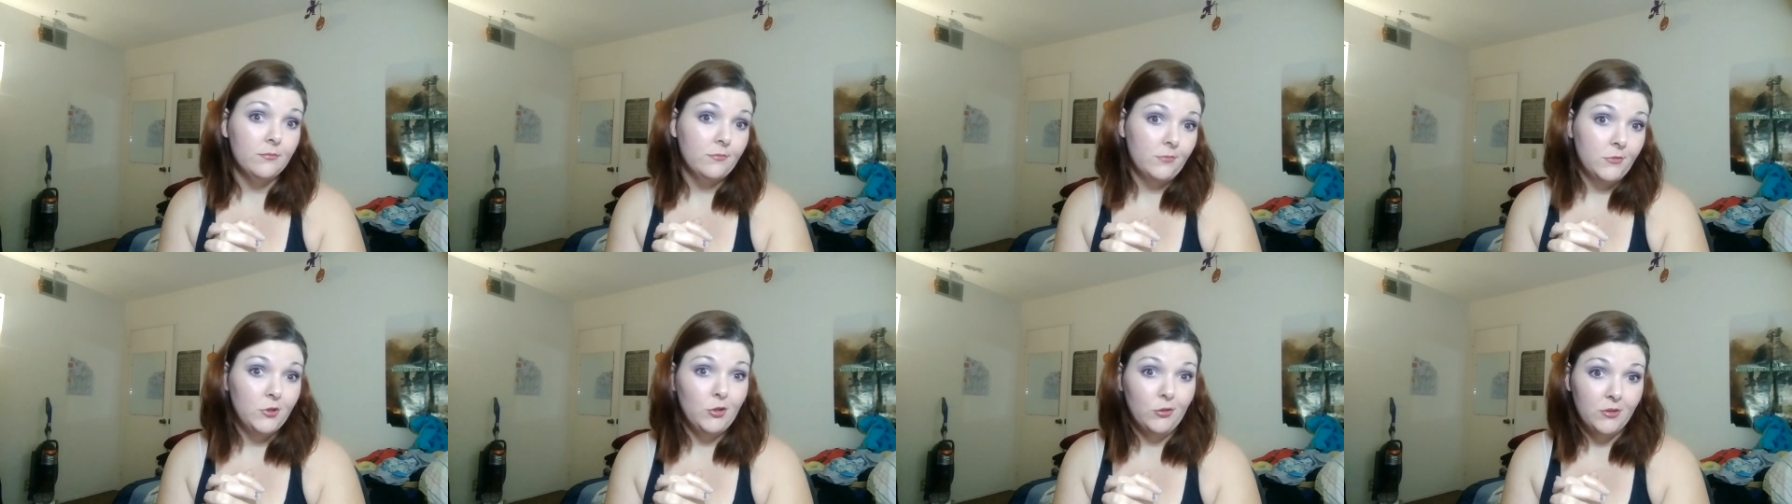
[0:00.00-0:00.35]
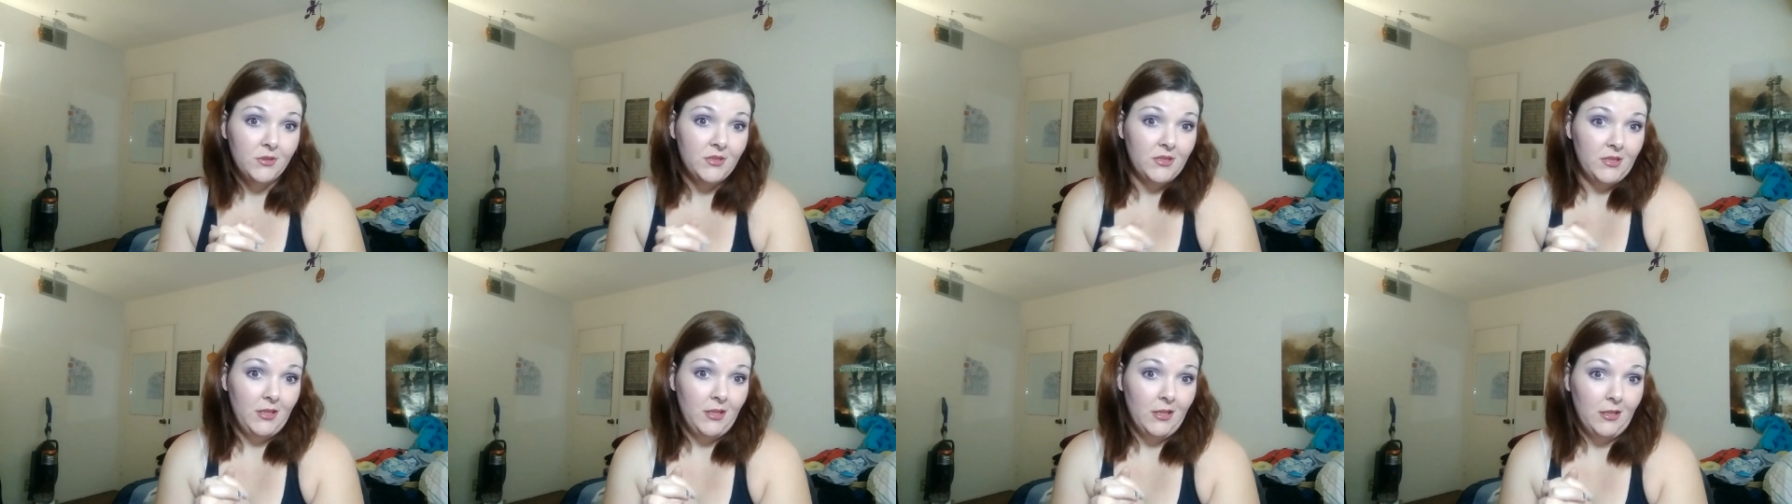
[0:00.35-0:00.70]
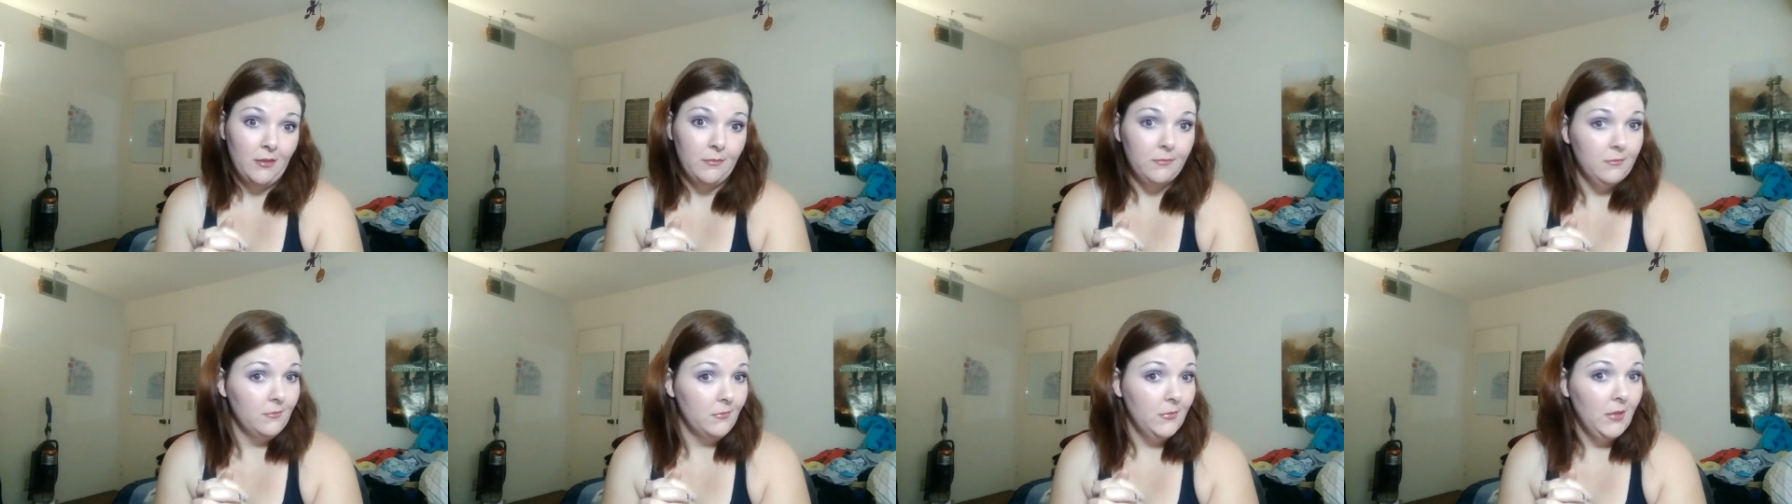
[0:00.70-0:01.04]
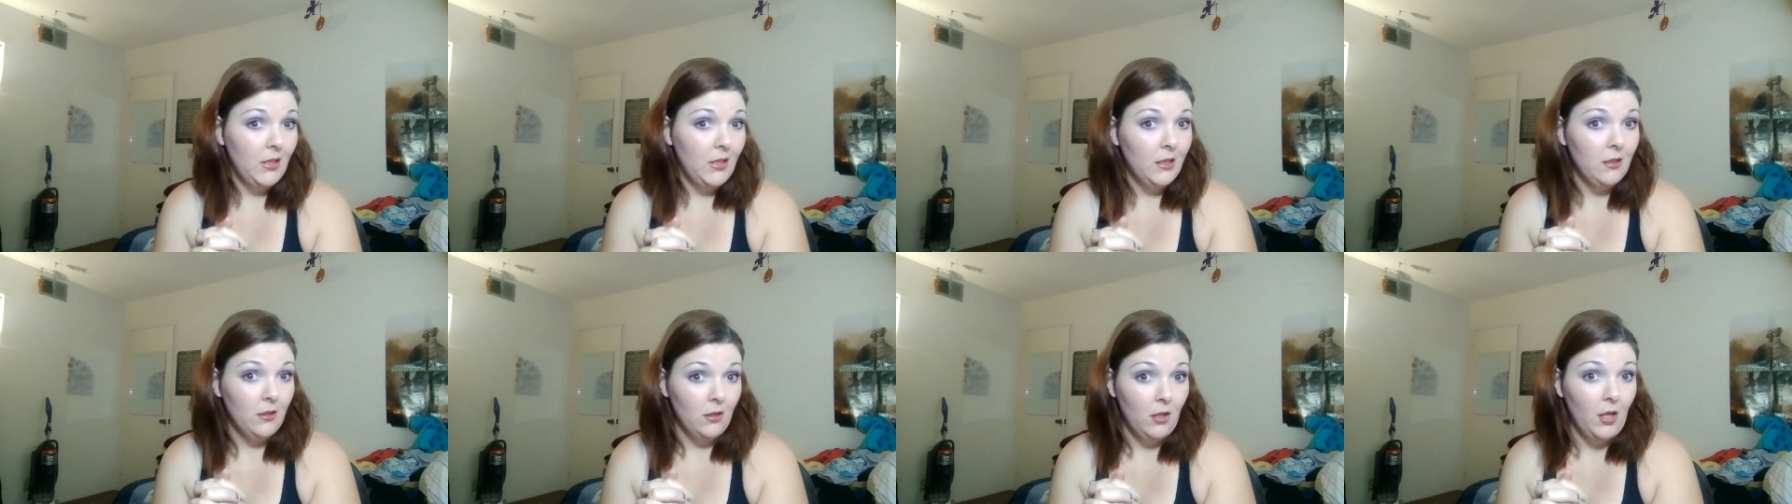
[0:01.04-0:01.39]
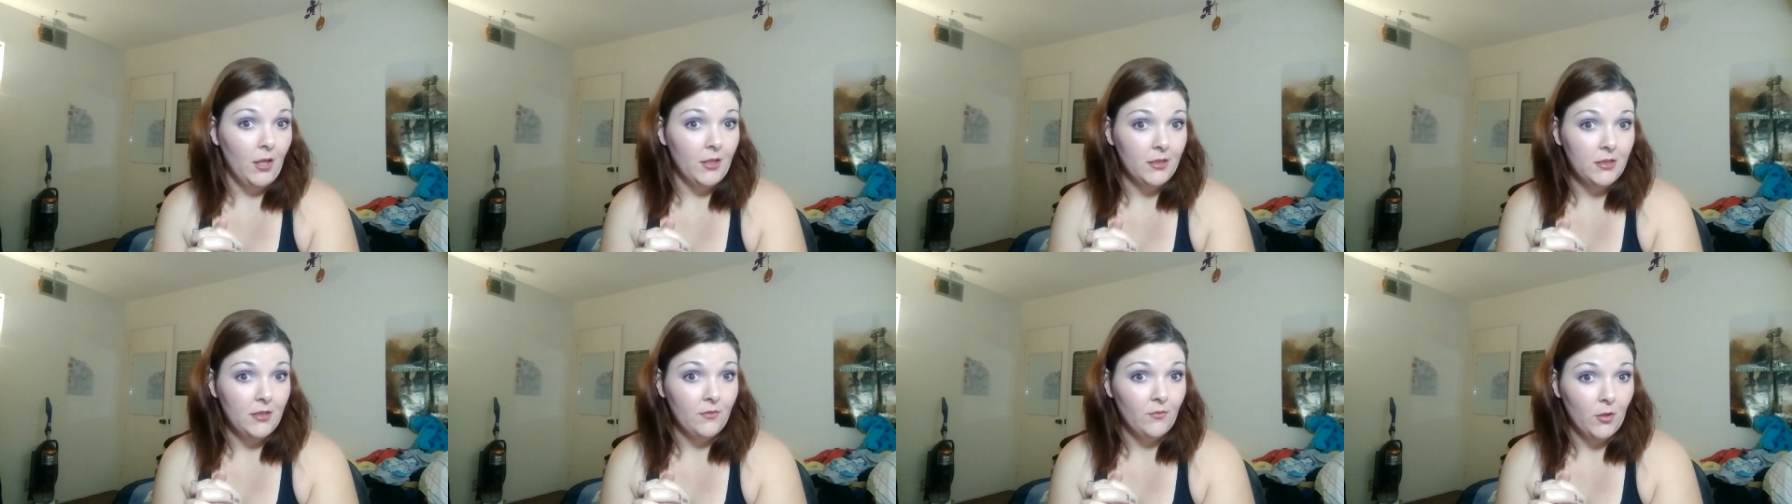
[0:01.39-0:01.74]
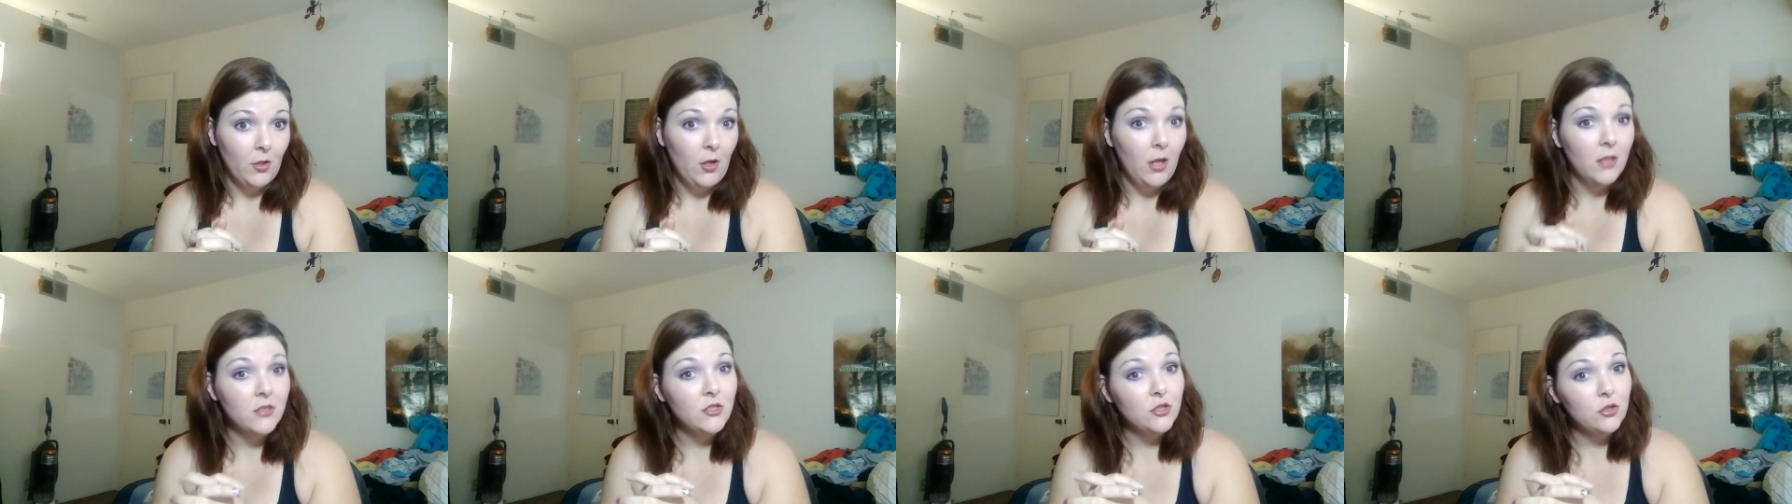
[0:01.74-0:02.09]
you'll see him in a lot of different
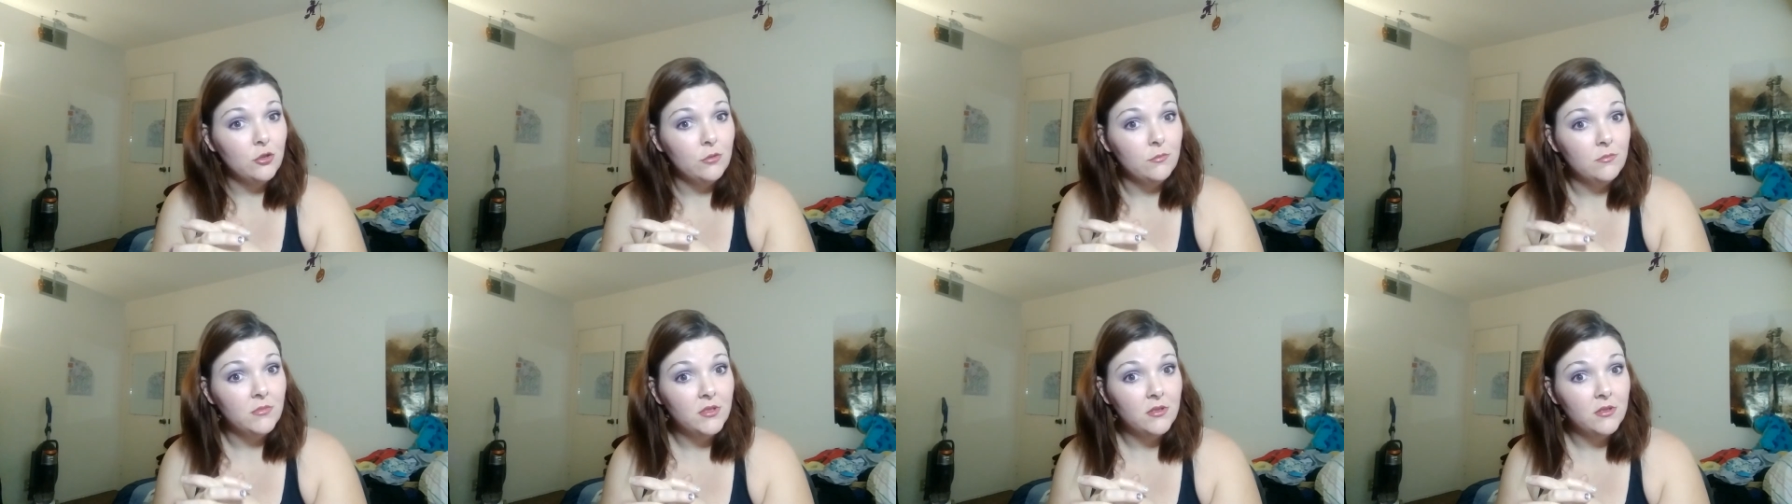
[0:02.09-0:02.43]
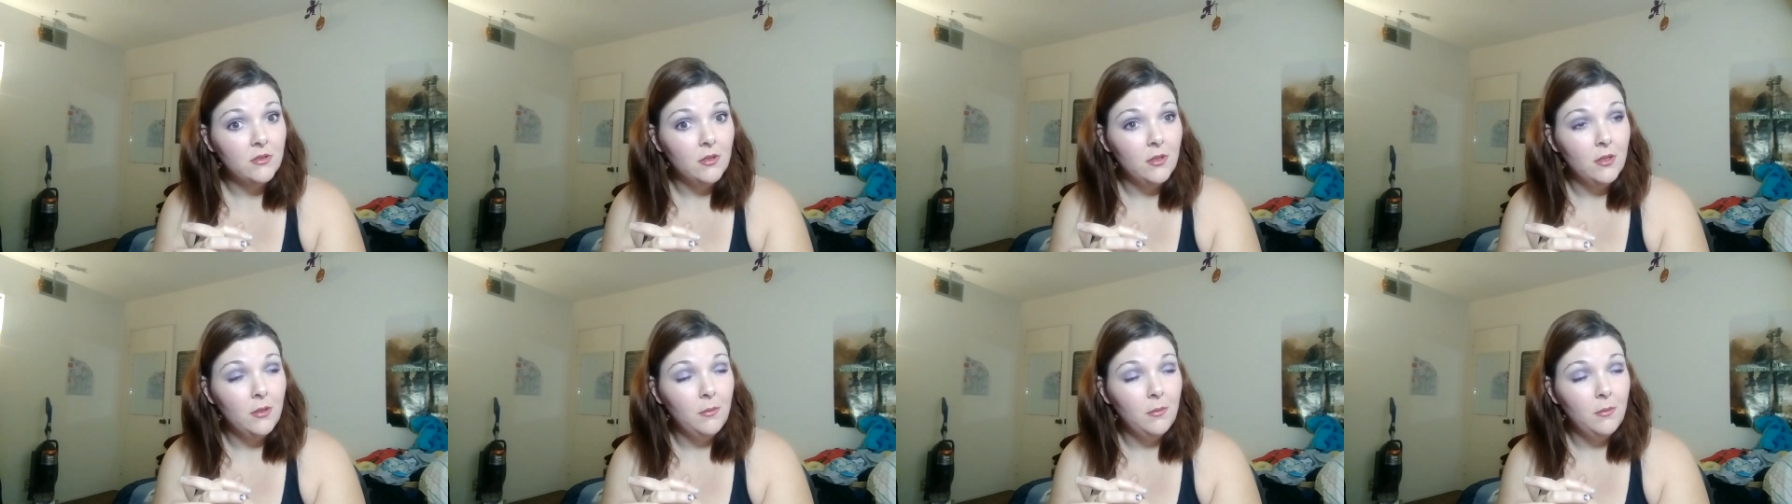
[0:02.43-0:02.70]
costumes.